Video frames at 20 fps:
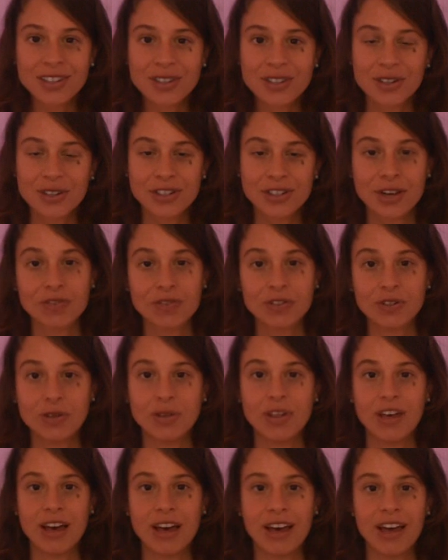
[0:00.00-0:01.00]
yourself
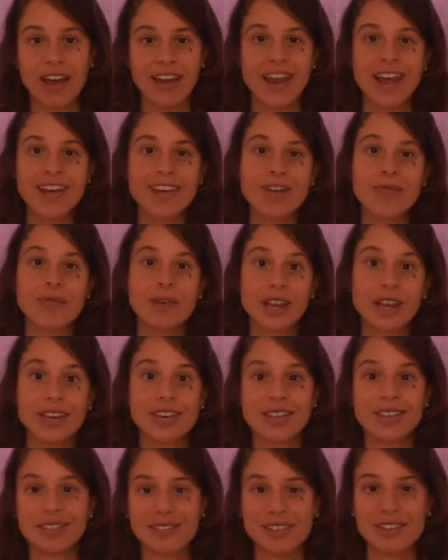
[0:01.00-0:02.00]
to that and end up
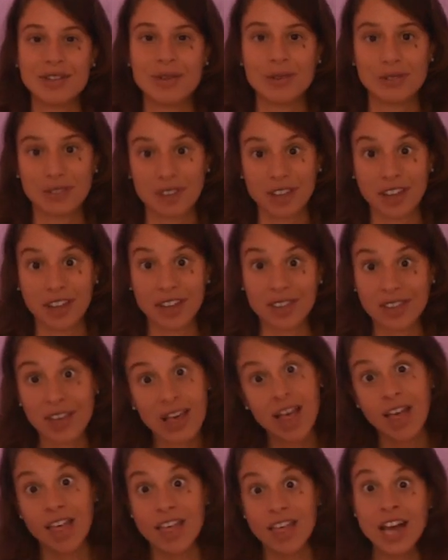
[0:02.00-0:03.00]
getting to see those things.
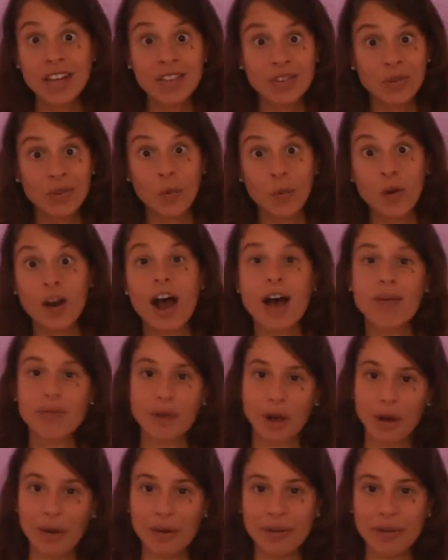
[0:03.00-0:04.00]
That's where
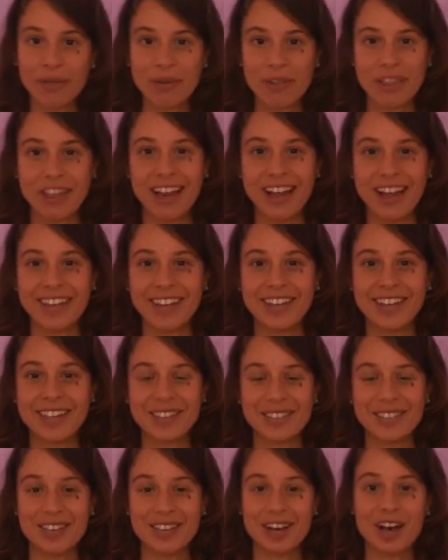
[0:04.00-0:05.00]
I'm going with it, at
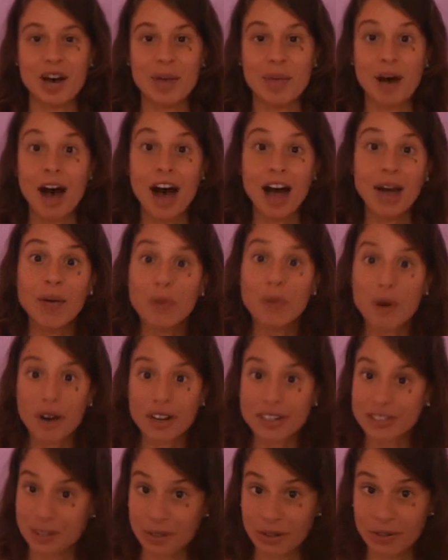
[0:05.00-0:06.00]
least. I
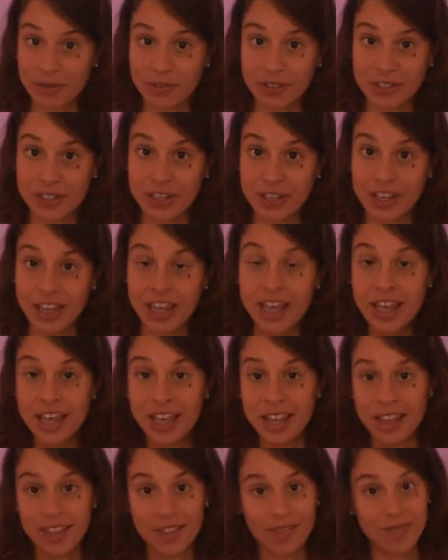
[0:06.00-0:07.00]
want to visit
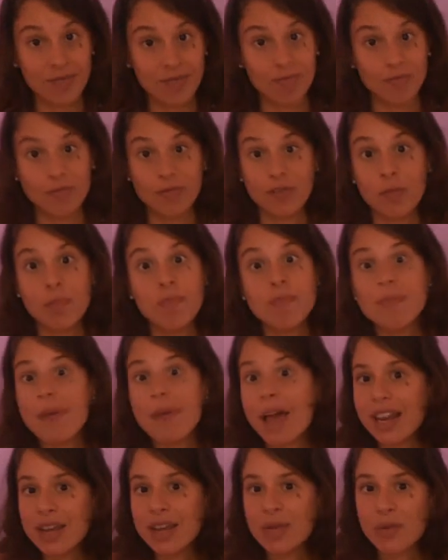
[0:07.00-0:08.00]
the
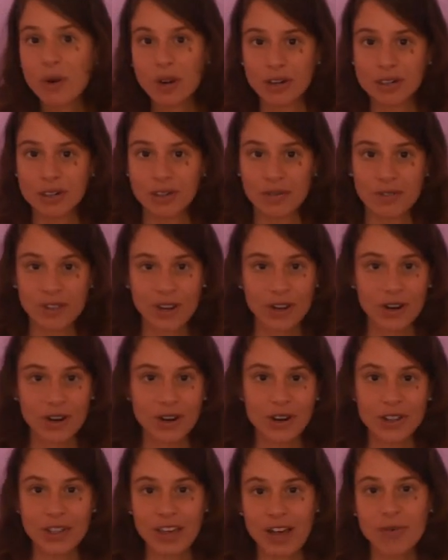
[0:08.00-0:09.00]
many wonders of the
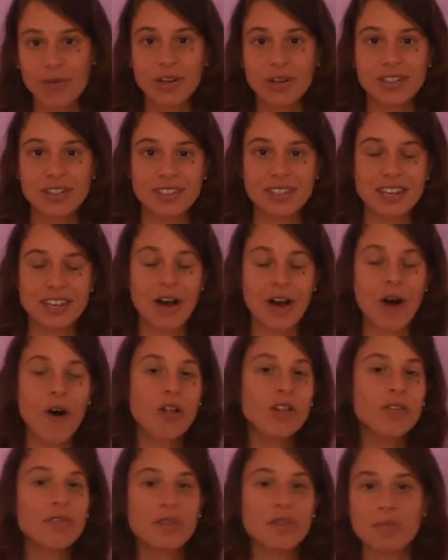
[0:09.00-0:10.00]
earth. I want to see
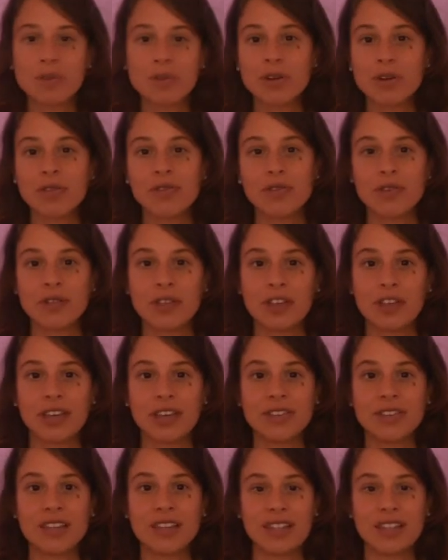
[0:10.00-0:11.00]
all of the beautiful
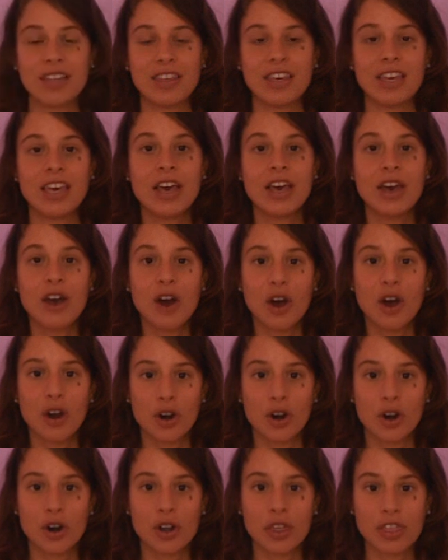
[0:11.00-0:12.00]
things that the
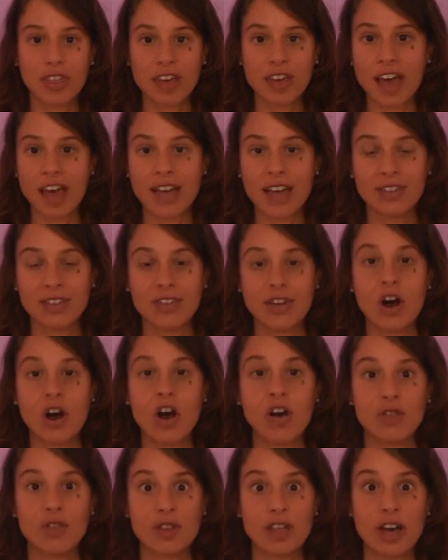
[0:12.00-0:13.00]
earth has to
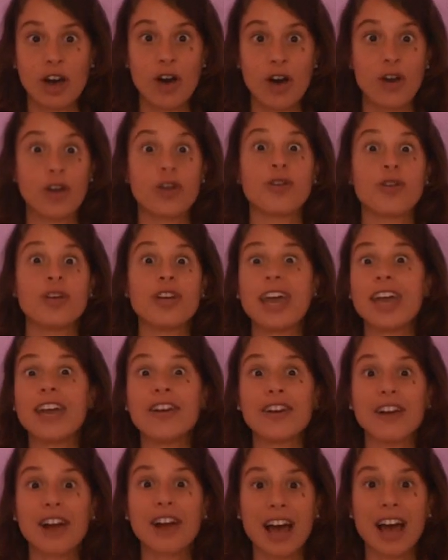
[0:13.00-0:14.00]
offer, that our
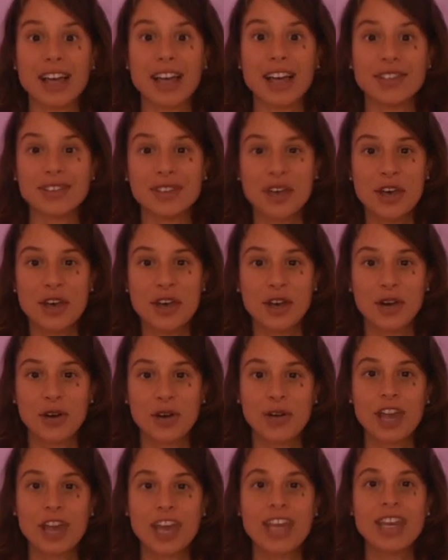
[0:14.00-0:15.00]
Creator has
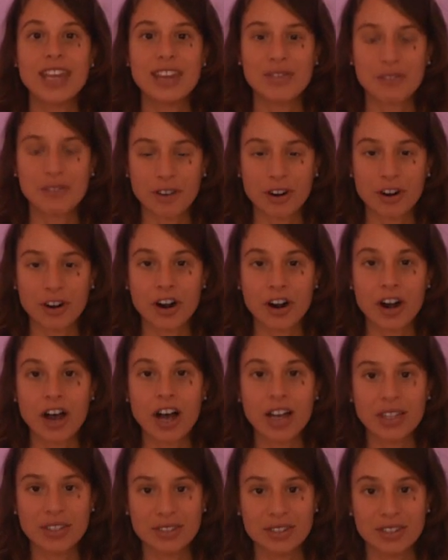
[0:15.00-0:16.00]
created for
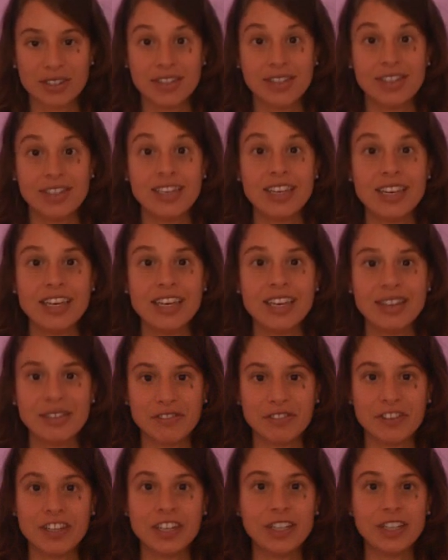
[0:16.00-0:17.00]
us to see and
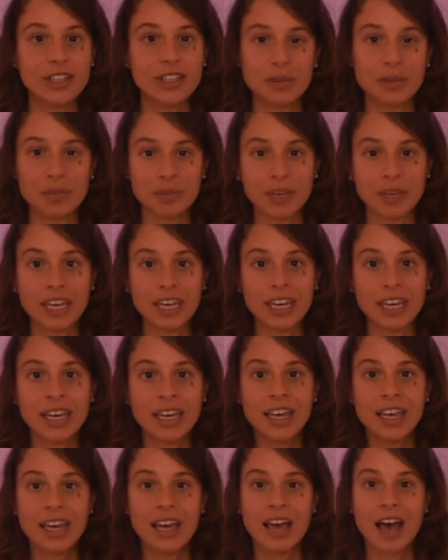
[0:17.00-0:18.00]
feel and be.
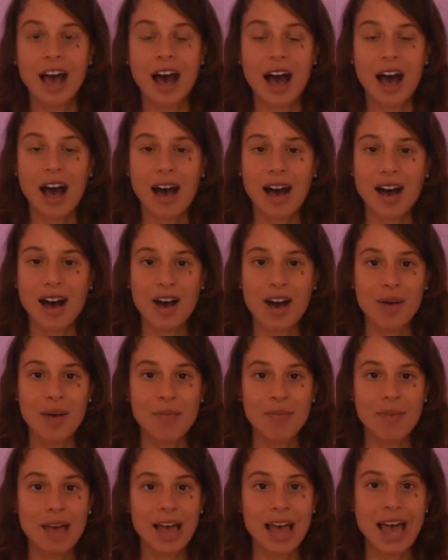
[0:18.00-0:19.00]

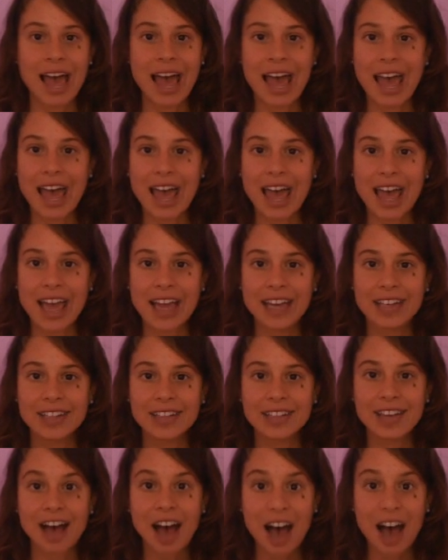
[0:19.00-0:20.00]

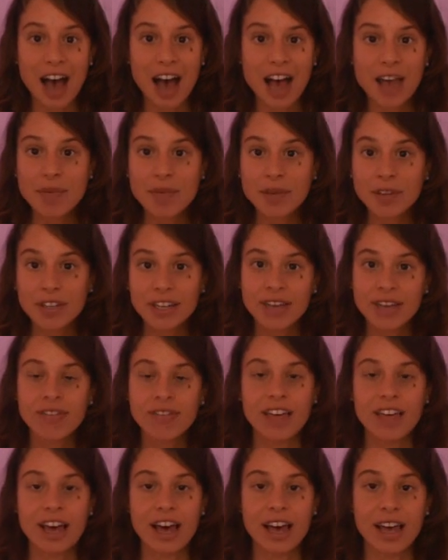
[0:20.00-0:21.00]
And I believe
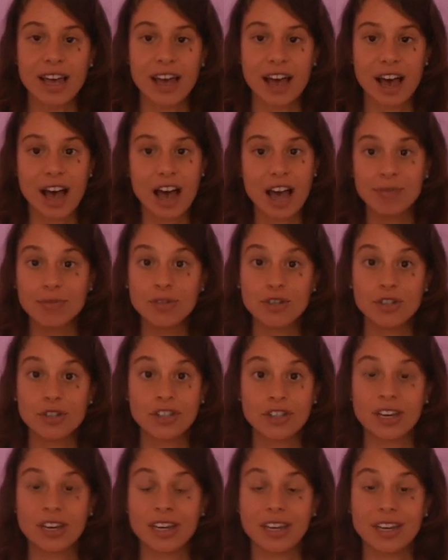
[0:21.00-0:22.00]
that I'm
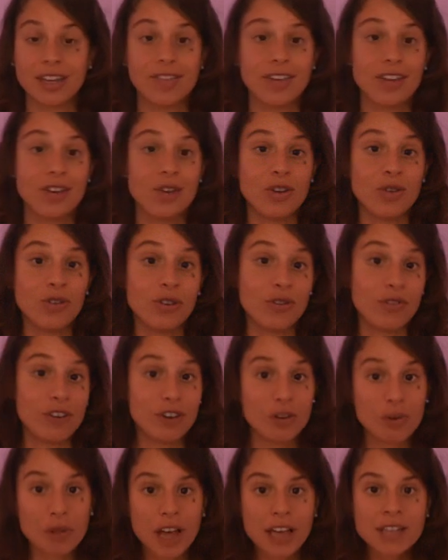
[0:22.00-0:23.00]
just going to continue to
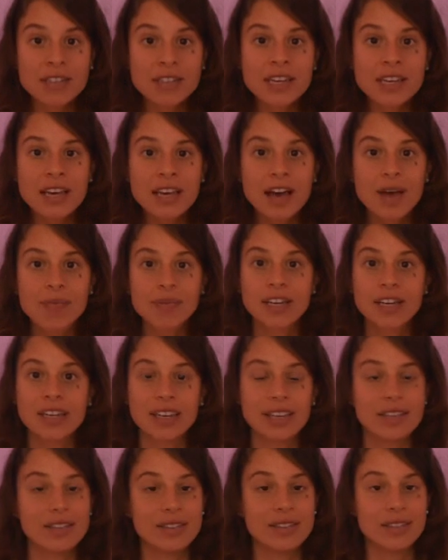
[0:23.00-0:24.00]
visualize it. I'm going
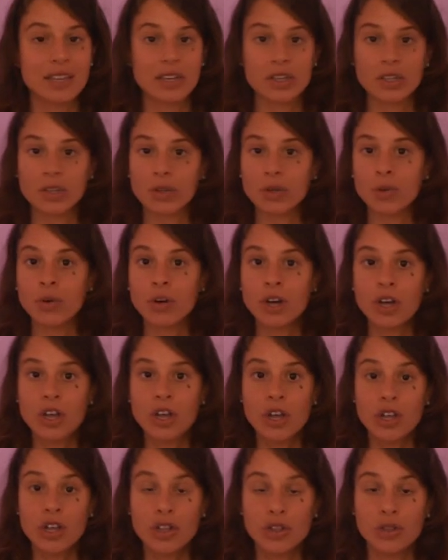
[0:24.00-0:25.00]
to continue
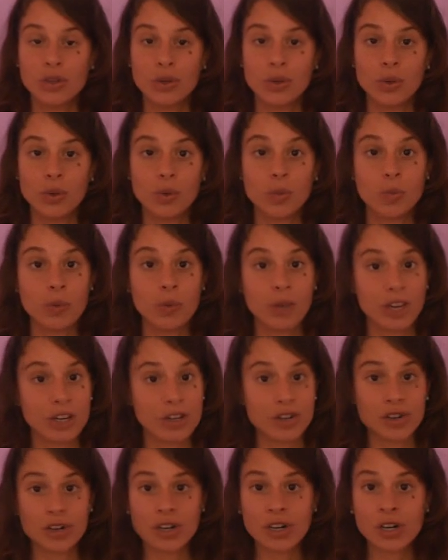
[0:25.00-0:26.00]
to
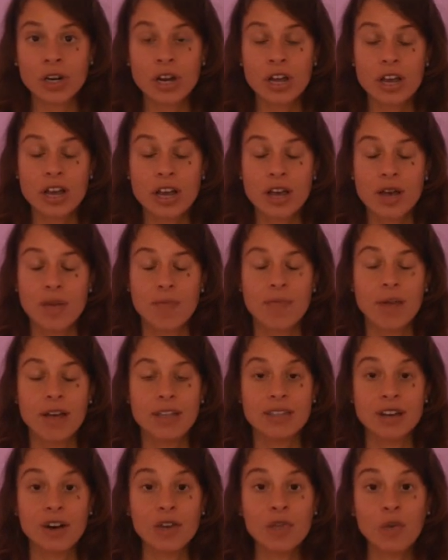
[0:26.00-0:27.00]
picture
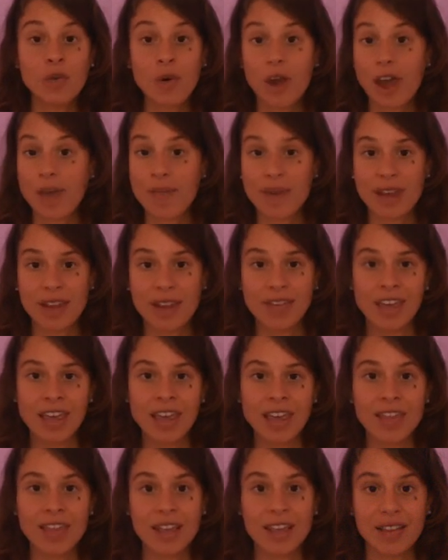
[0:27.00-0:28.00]
myself when I
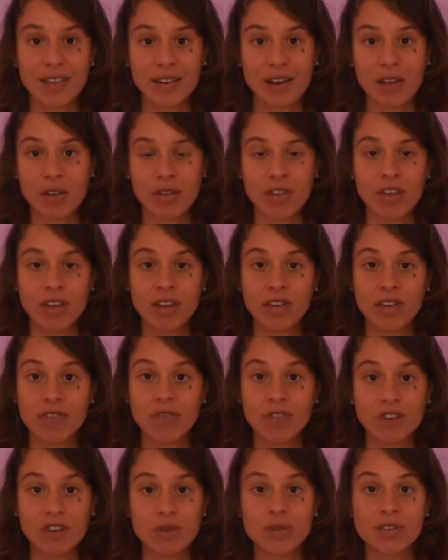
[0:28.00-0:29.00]
meditate. That's another thing, is
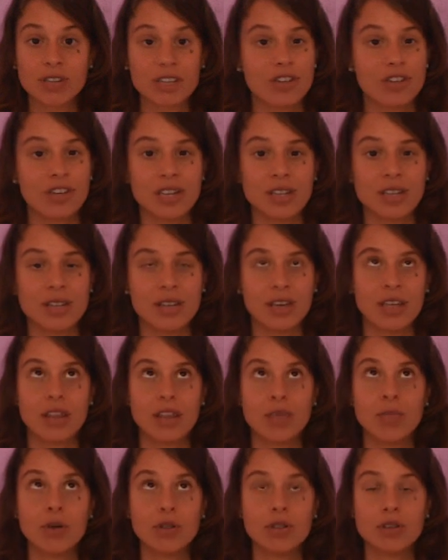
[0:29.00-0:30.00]
visualization is like
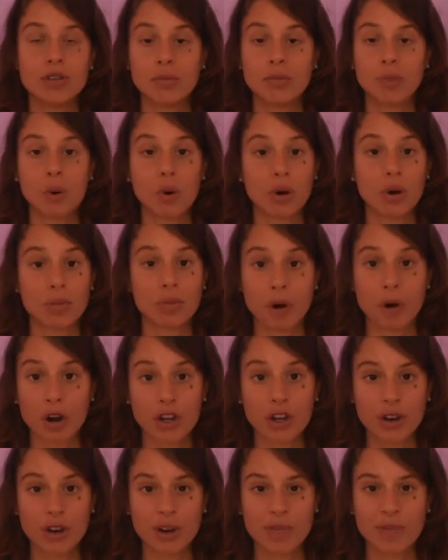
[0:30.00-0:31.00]
the most important
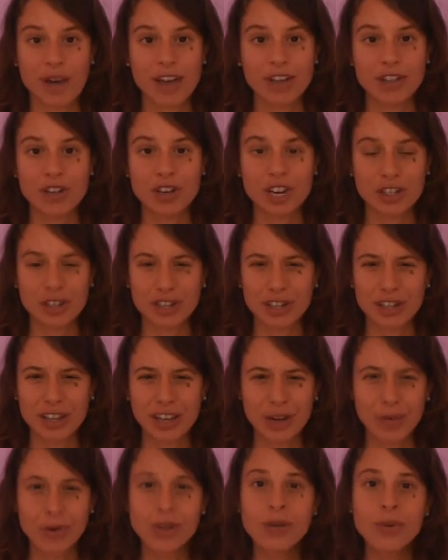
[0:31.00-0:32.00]
part, your imagination.
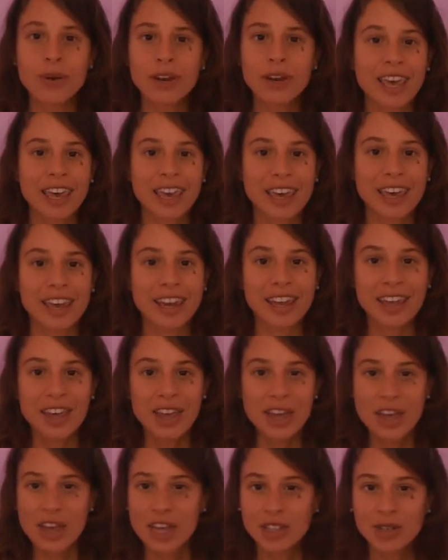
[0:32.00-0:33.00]
Like when you were a kid,
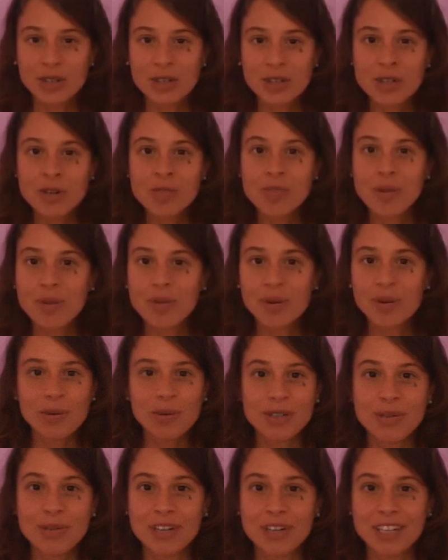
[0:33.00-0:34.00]
don't you remember
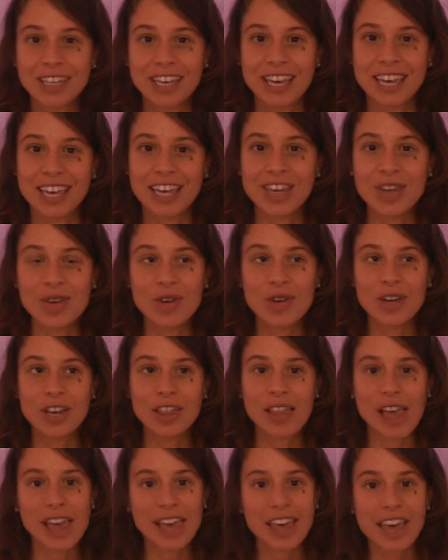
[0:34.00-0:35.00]
when you were a kid, you could
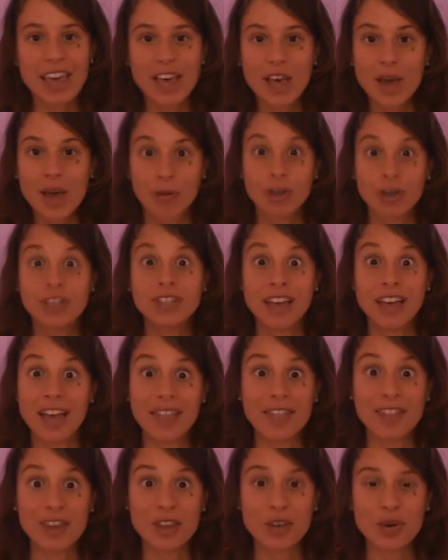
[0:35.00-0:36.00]
like
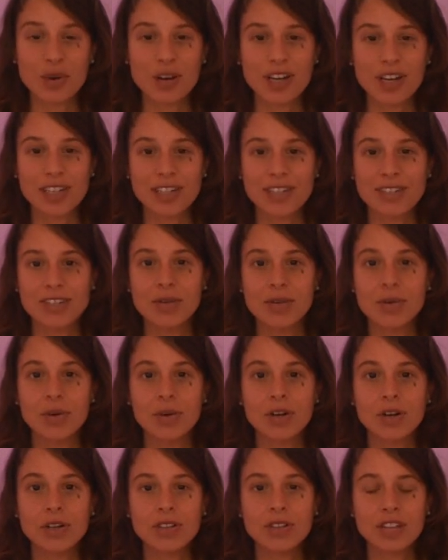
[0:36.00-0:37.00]
pretend that you were at Disney
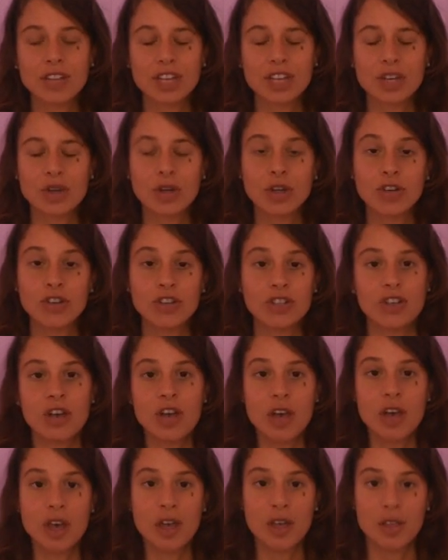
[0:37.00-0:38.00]
World? Like you could just
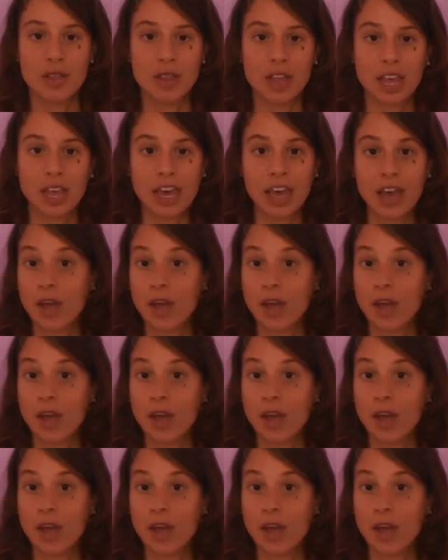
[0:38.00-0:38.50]
like